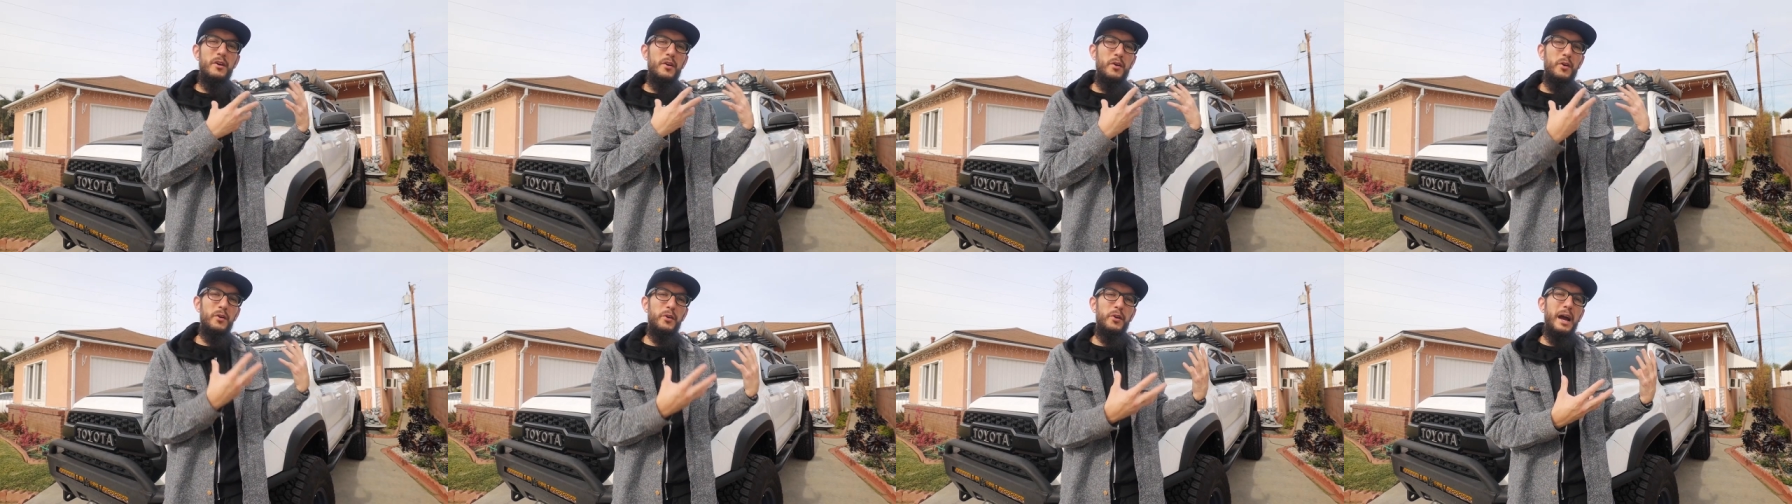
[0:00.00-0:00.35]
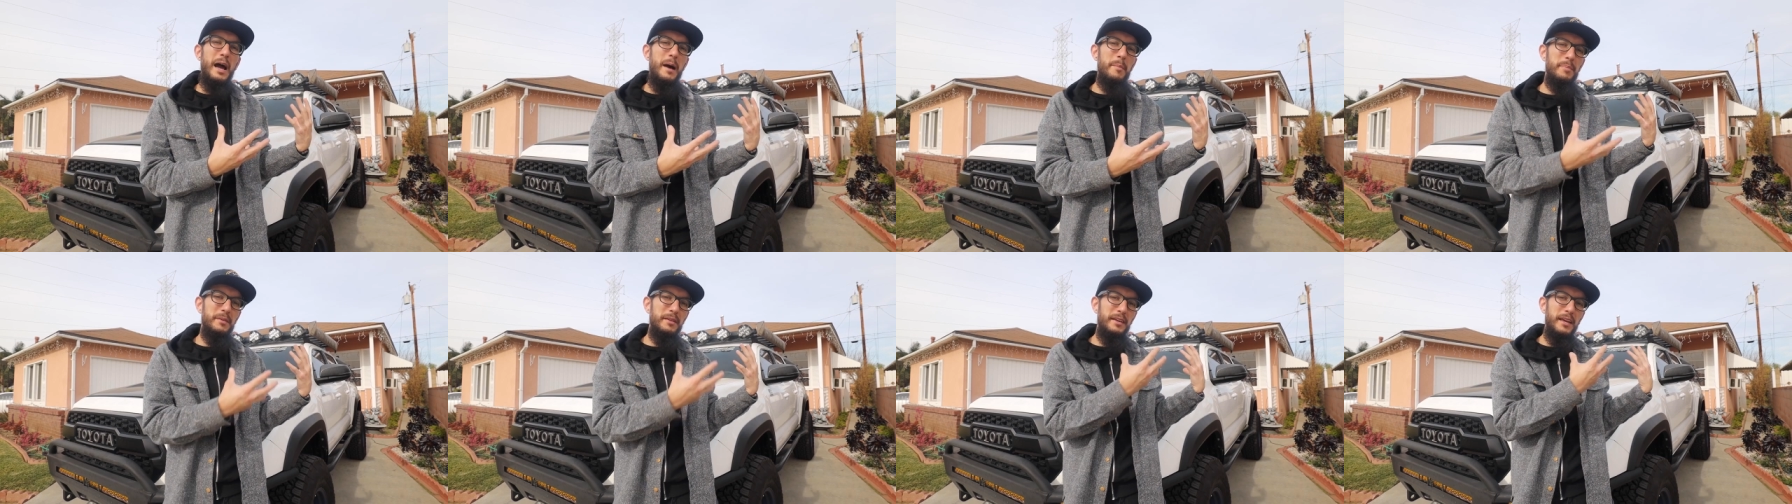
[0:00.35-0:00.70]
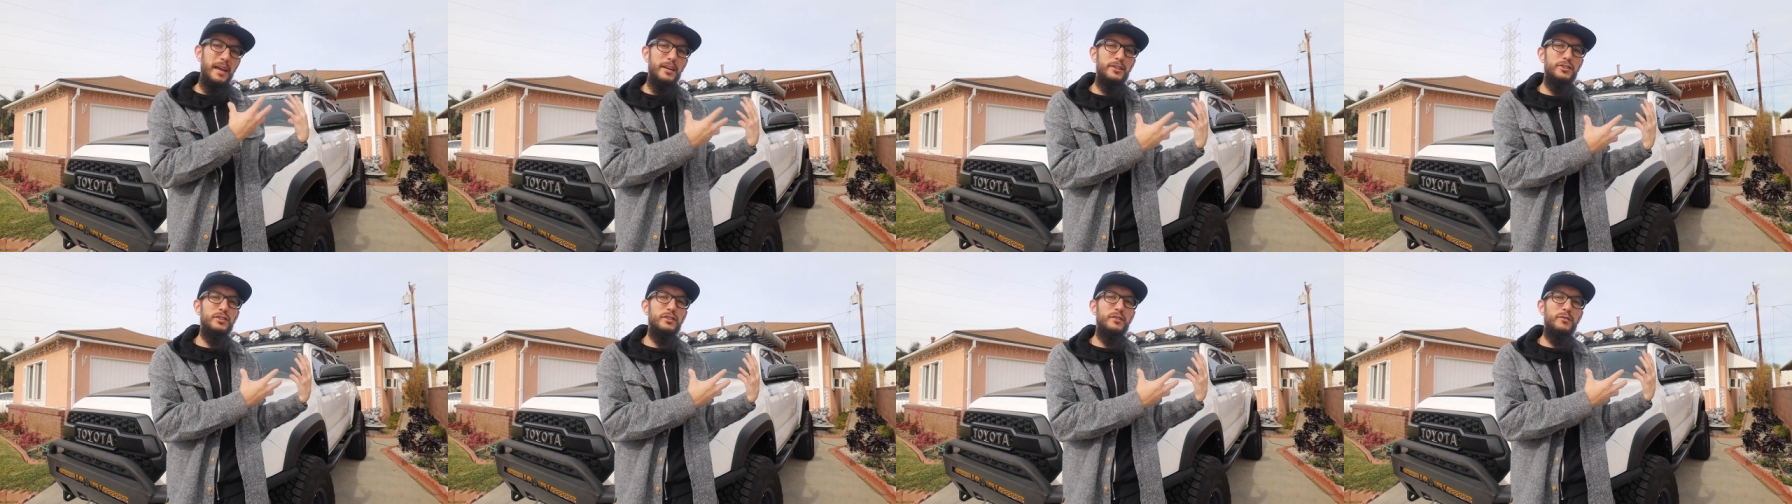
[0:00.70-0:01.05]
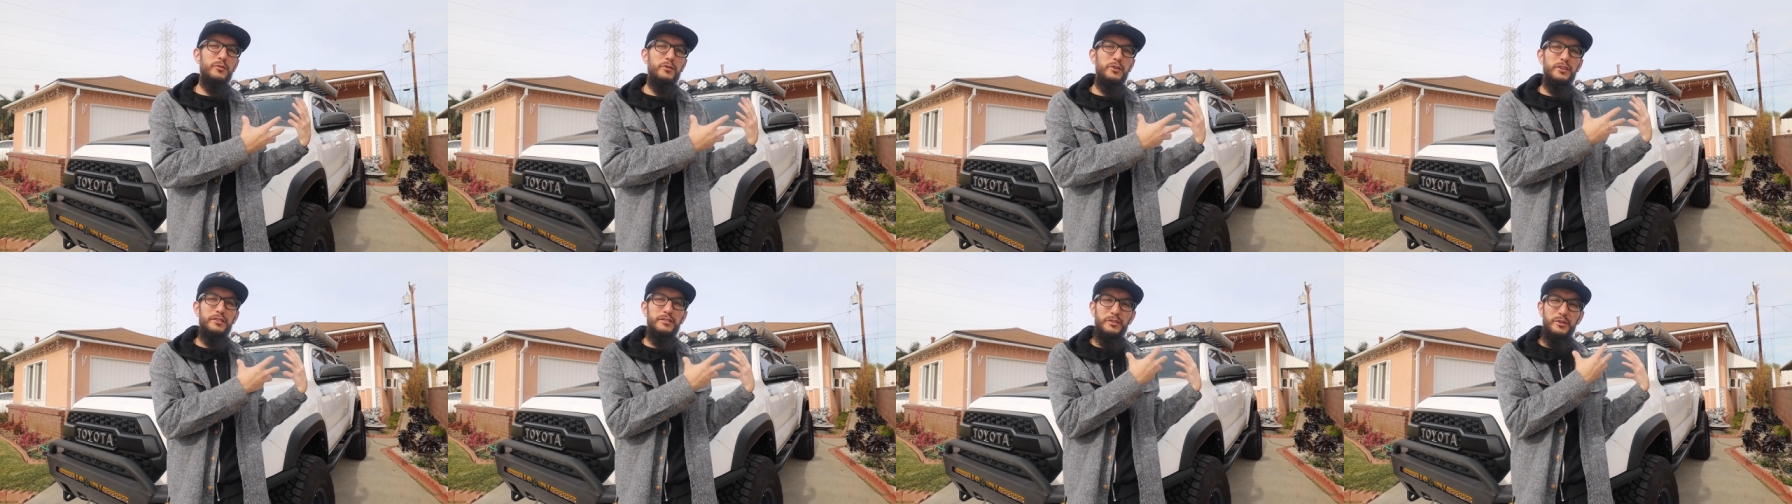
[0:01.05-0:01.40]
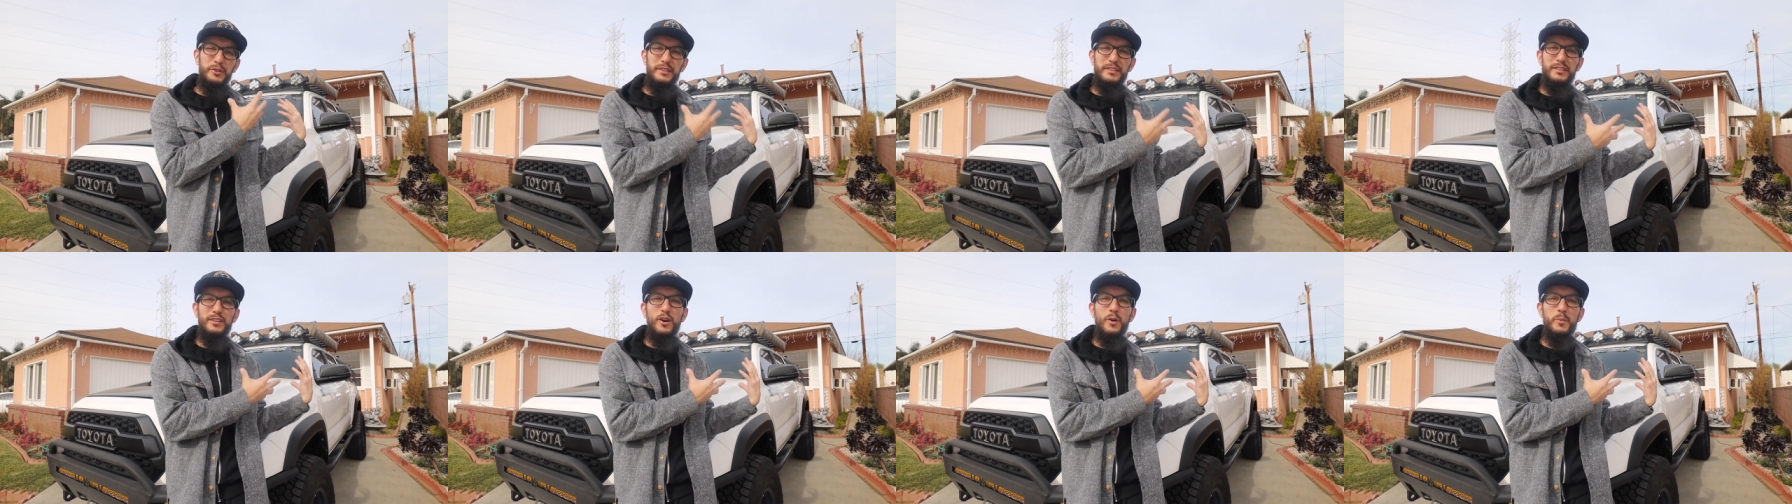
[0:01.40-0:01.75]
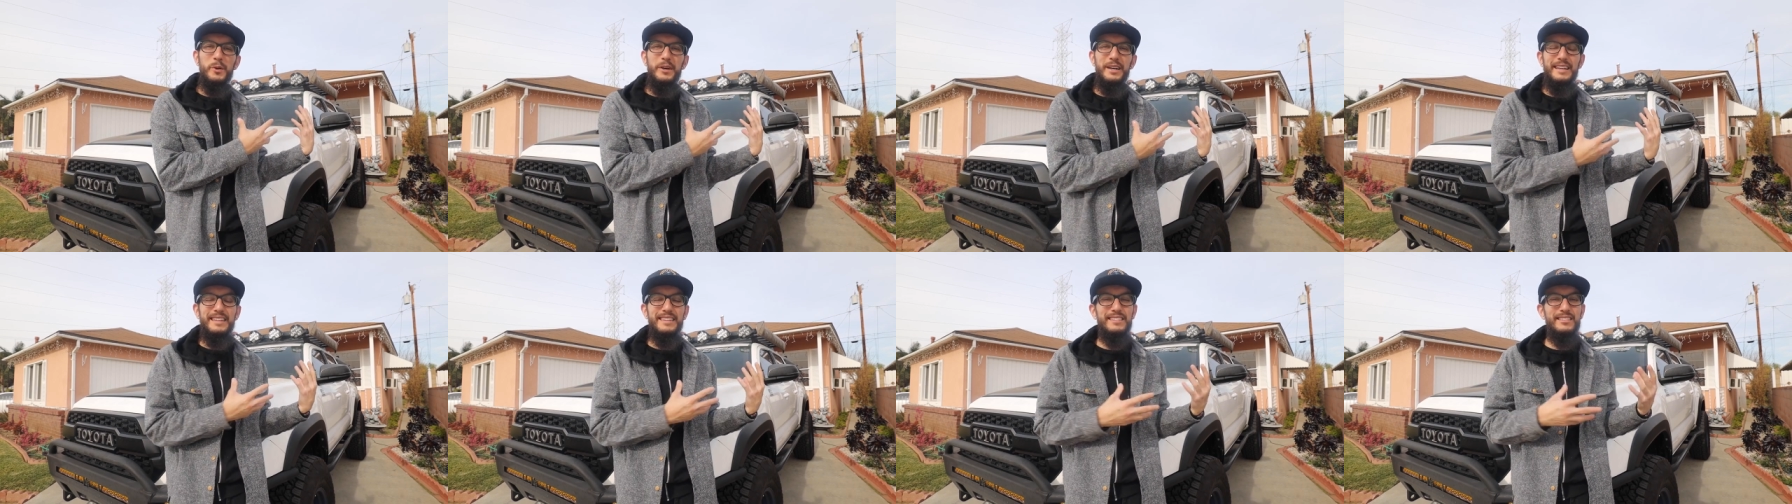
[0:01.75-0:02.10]
or application for the Toyota
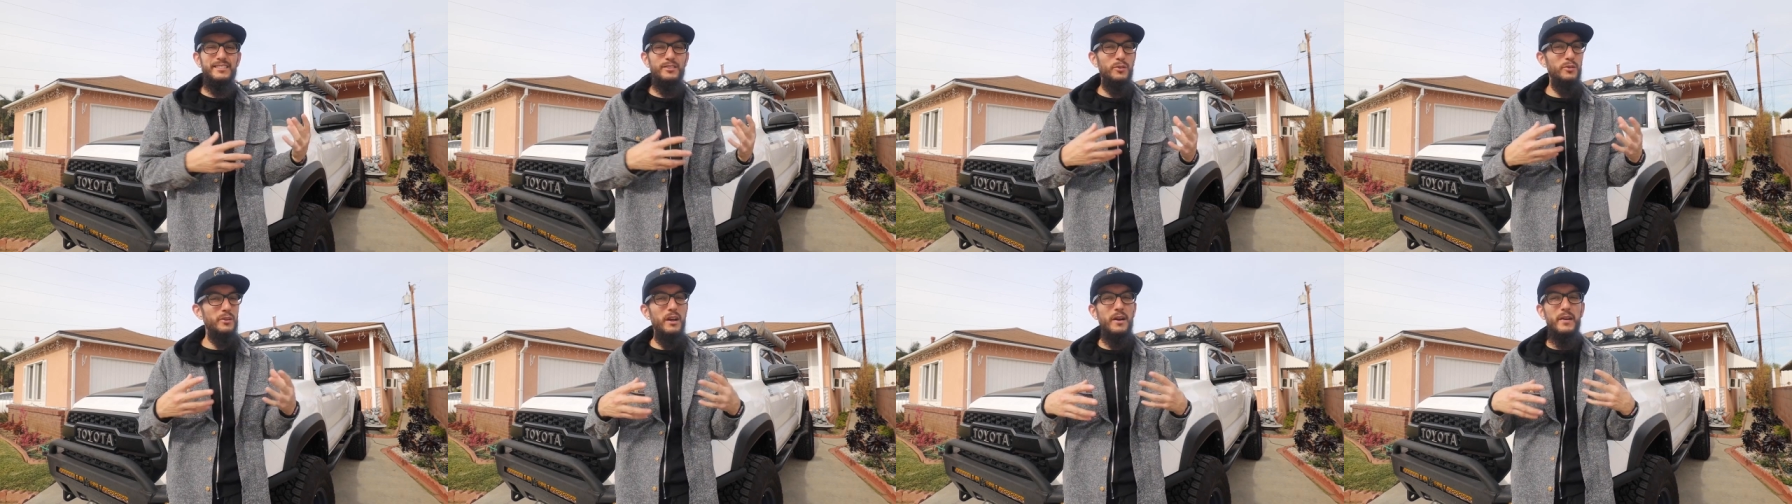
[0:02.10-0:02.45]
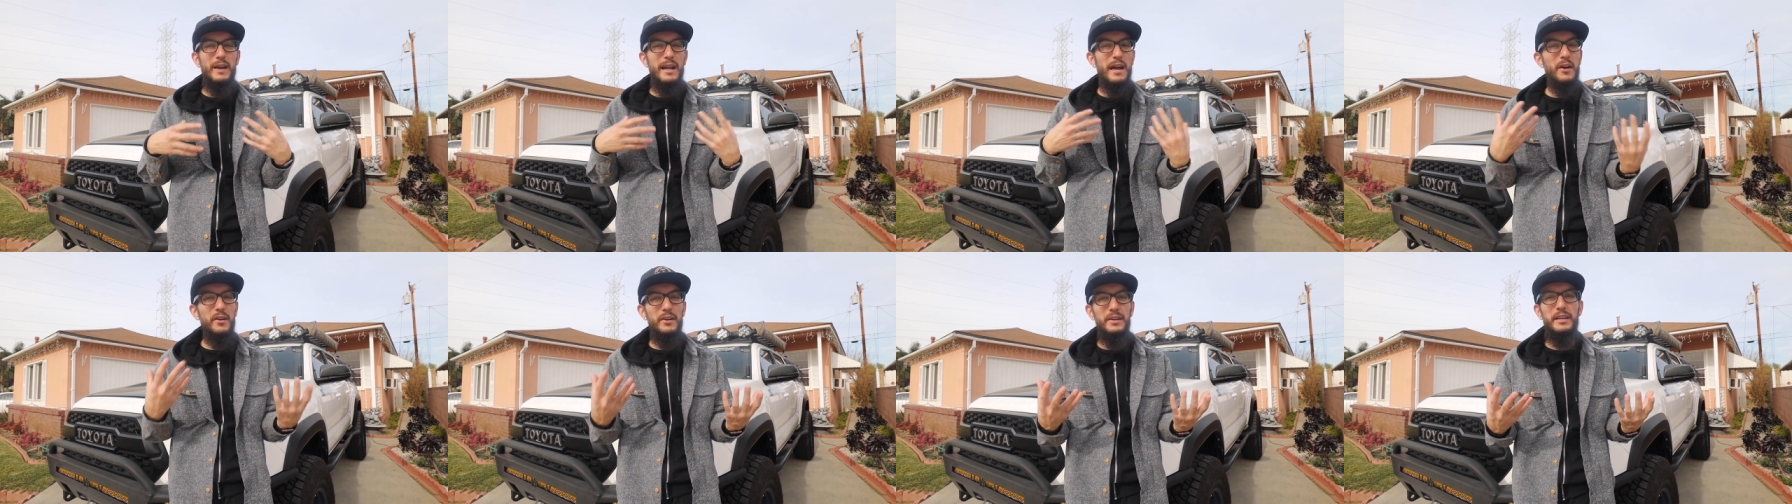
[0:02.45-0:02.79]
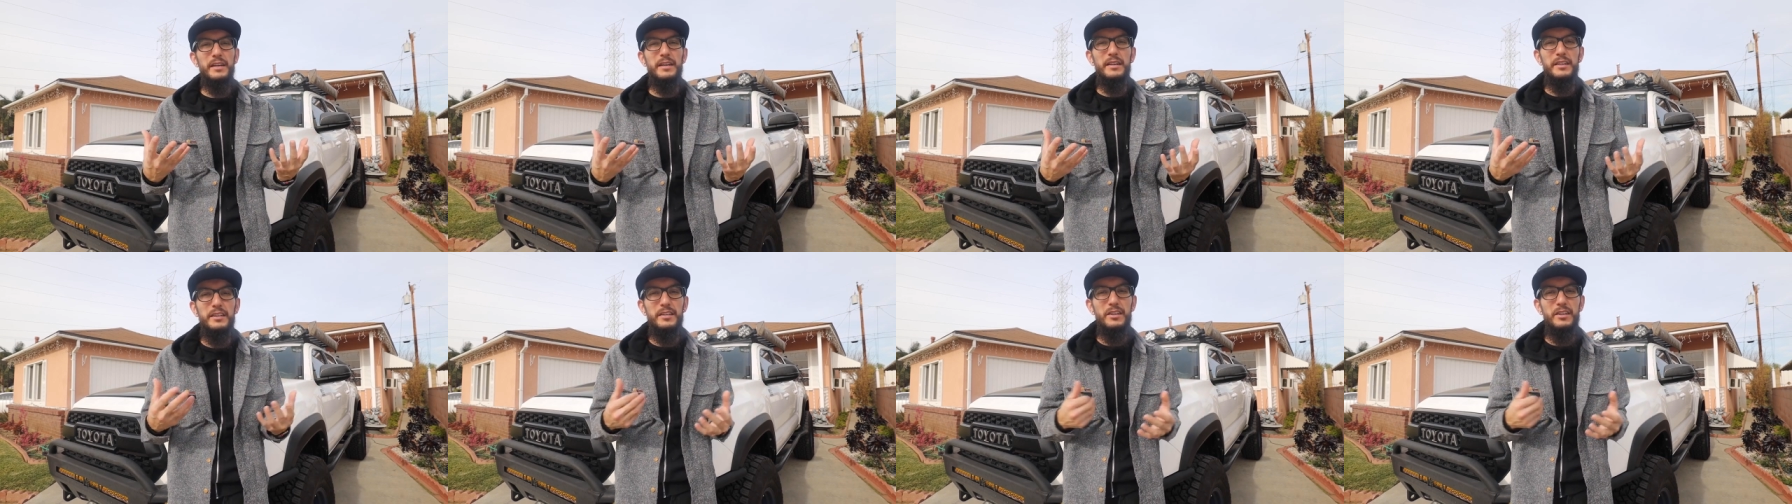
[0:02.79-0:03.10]
Tacoma, it's still not out yet.